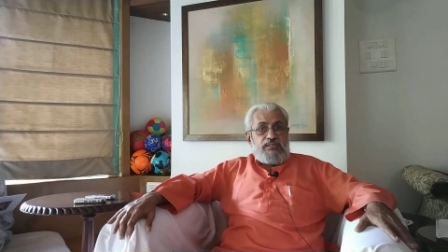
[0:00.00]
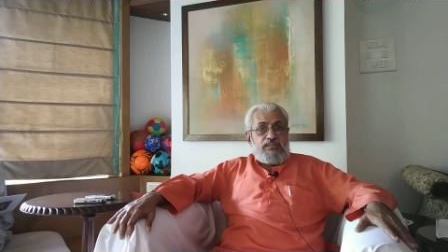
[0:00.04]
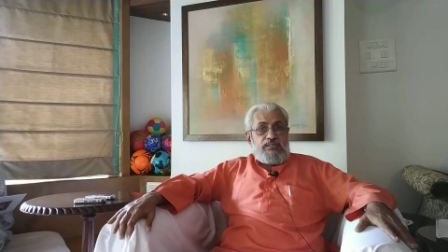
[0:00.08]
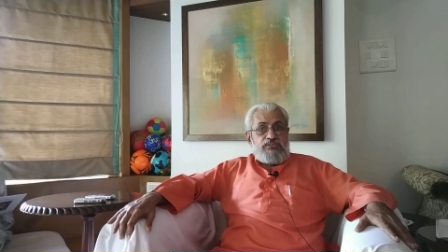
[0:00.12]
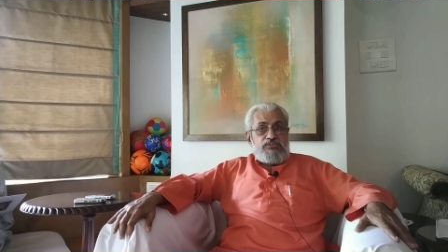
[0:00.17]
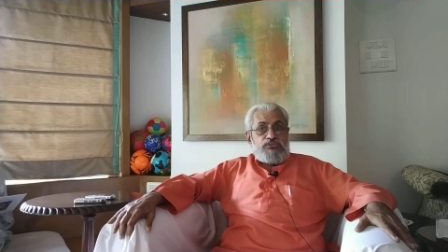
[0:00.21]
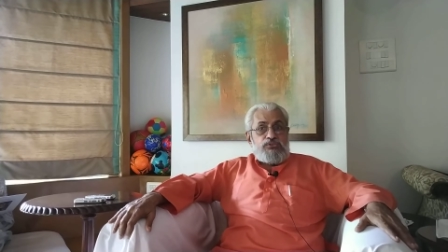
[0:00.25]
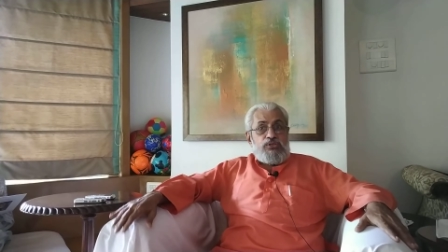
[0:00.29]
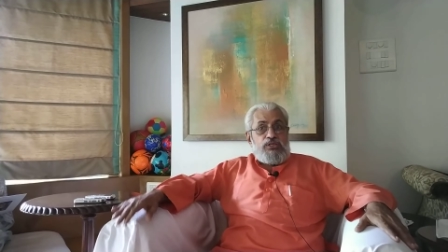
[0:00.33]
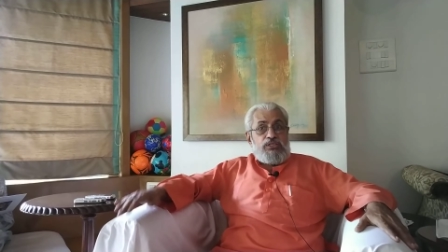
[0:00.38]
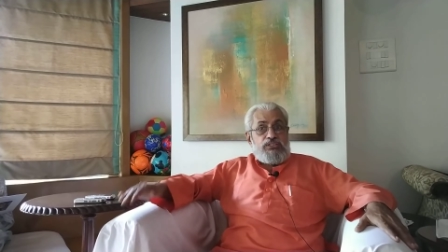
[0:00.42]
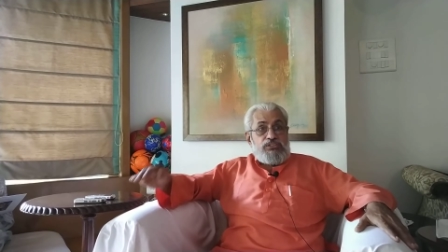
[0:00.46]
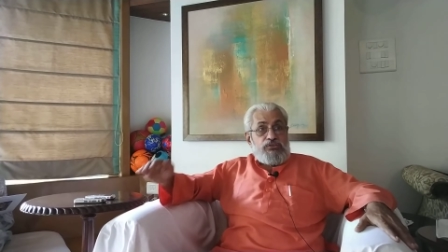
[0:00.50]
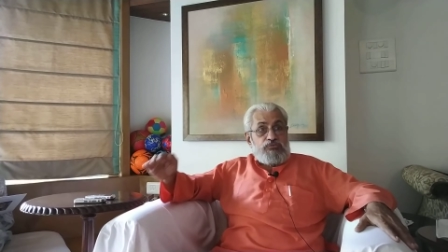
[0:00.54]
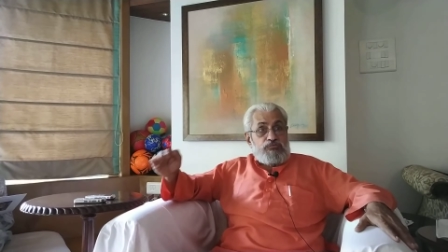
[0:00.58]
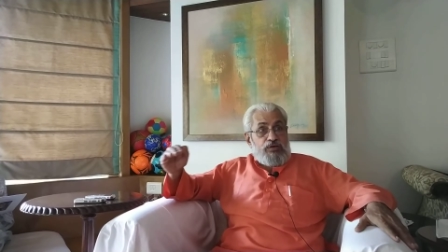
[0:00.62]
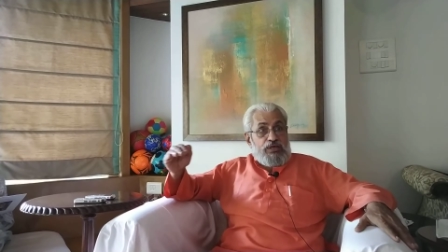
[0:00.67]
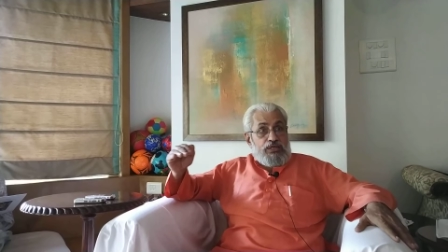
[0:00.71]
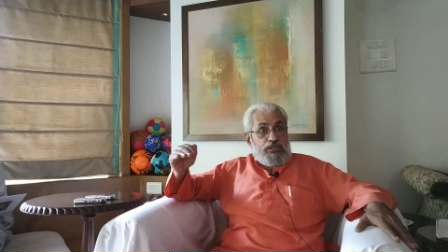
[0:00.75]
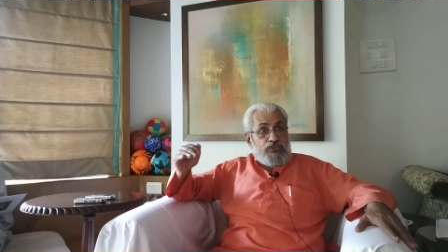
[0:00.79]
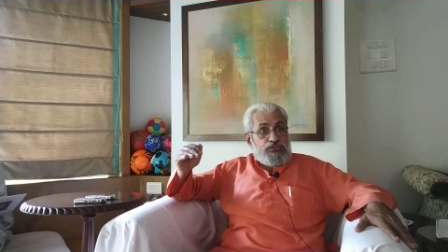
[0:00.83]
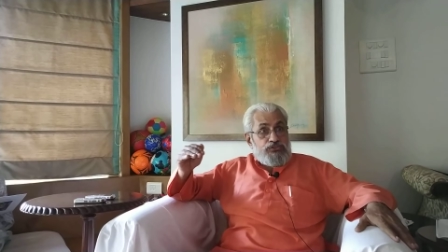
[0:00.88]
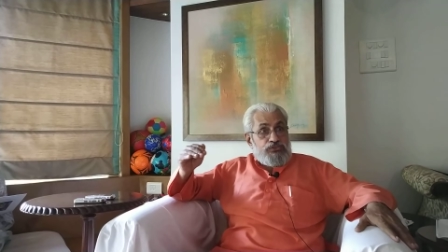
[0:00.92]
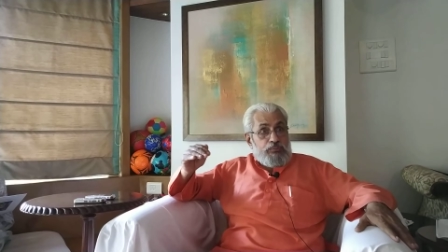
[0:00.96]
so it's, a,
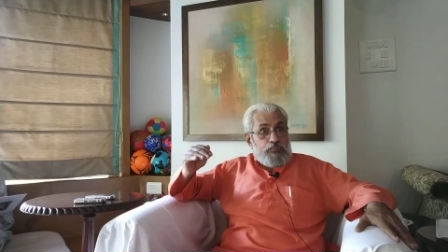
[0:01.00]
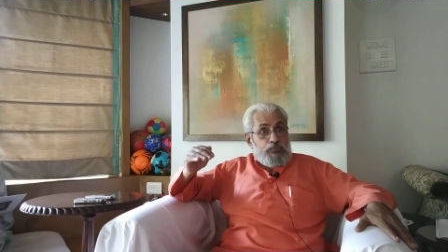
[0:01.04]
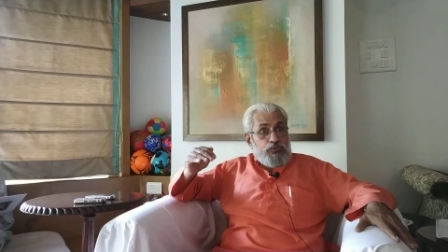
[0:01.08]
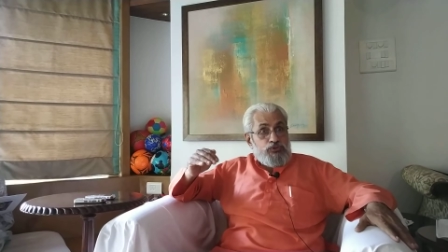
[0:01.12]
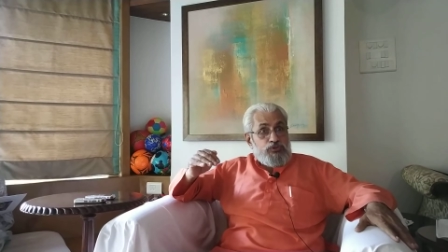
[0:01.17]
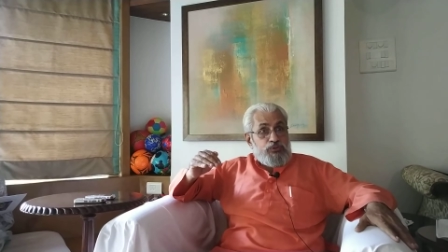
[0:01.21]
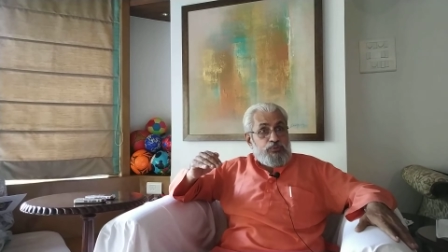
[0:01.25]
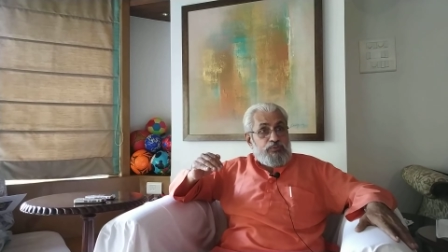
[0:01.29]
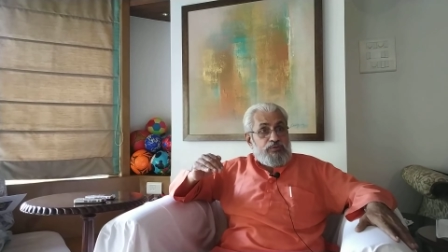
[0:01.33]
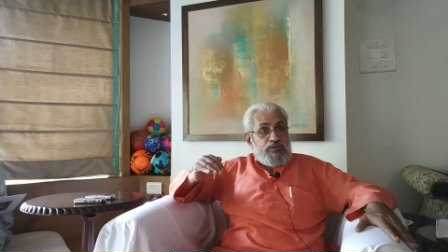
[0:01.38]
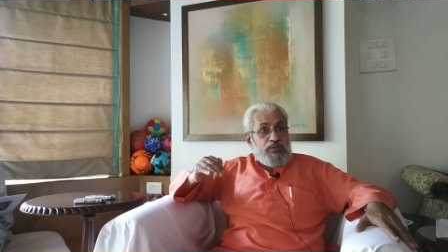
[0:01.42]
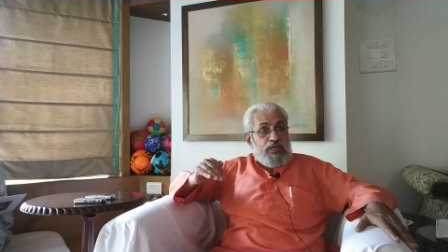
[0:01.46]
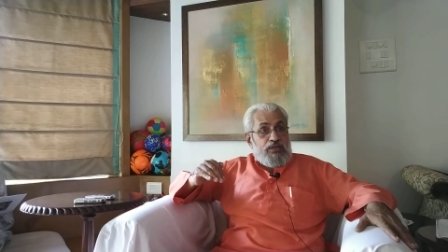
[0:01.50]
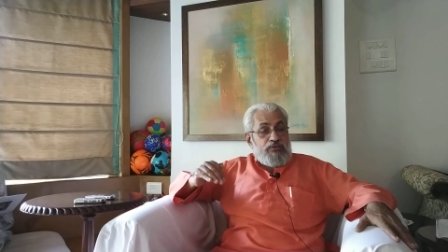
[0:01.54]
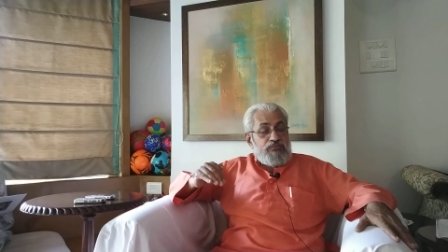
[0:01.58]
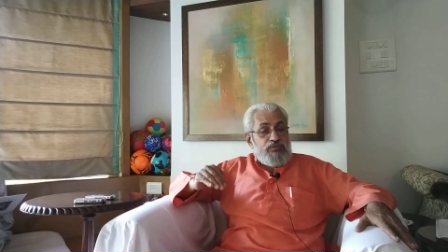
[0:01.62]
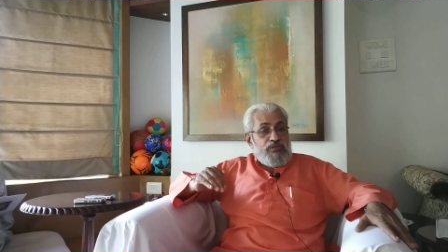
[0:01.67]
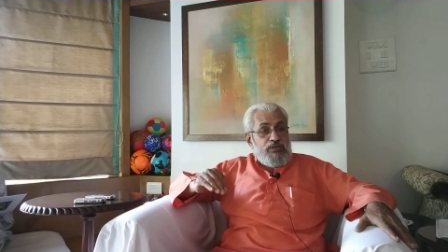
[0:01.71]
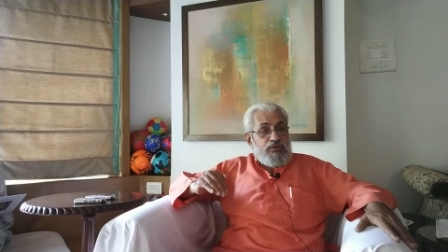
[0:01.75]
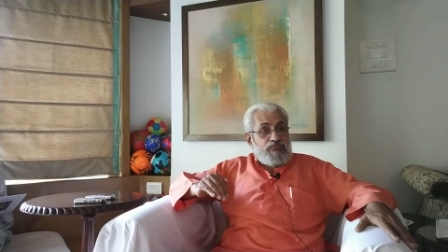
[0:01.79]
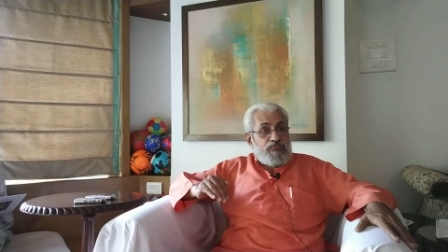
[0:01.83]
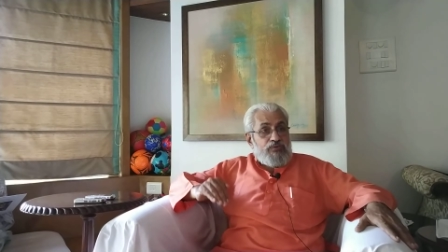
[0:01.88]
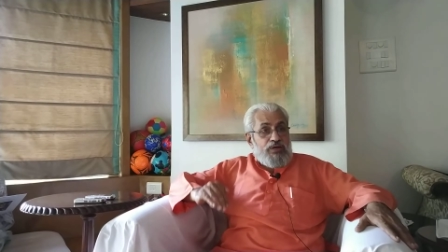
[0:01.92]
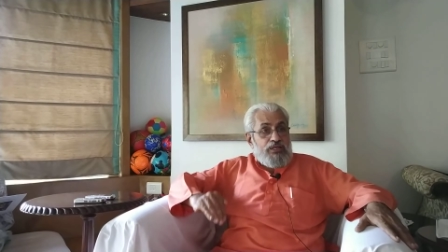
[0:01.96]
it's supposed to be having
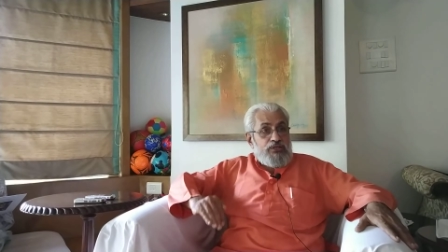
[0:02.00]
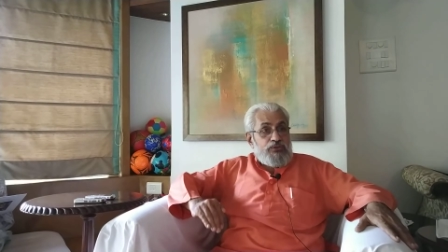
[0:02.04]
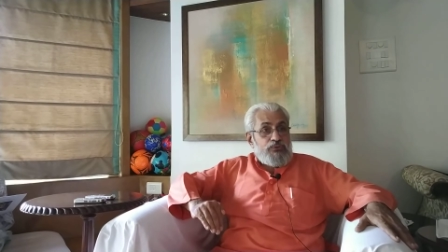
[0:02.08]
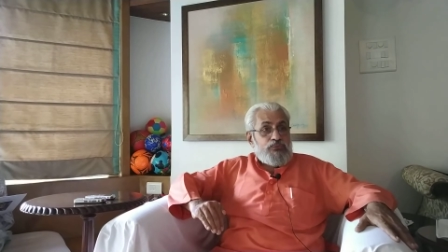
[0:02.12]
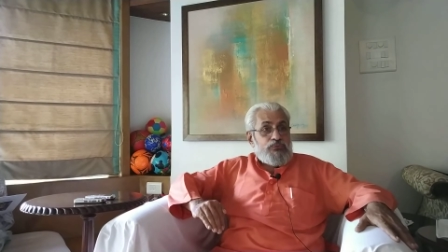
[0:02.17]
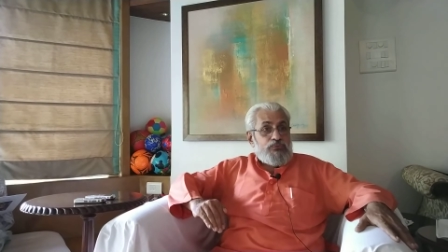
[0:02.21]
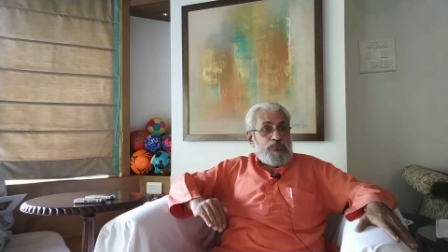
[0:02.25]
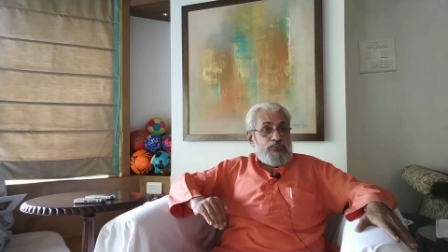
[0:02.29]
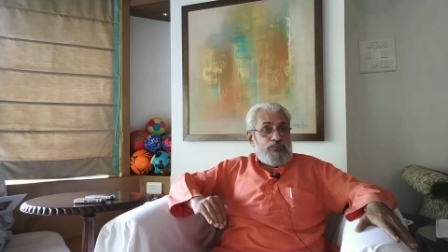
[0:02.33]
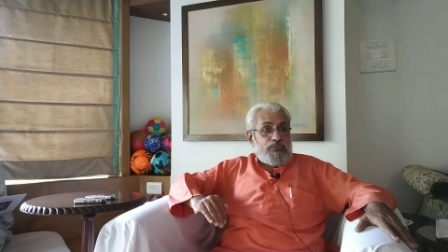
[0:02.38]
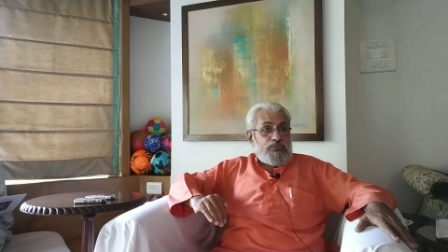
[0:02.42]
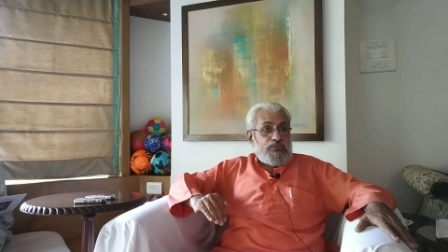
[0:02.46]
a value.